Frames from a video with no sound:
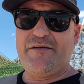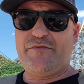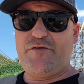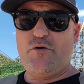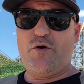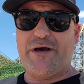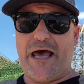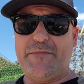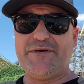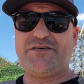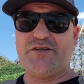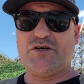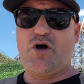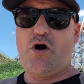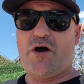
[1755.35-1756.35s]
if you're coming
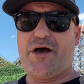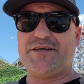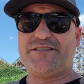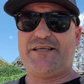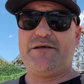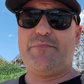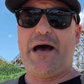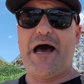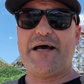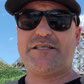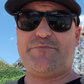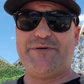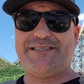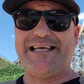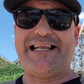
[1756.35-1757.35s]
to the Gold Coast theme parks,
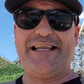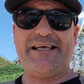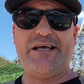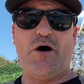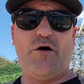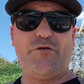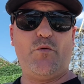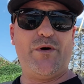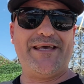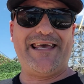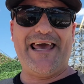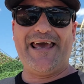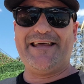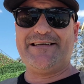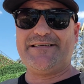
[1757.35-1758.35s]
particularly on the
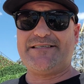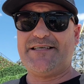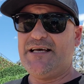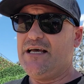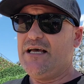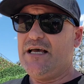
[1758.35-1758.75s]
weekends,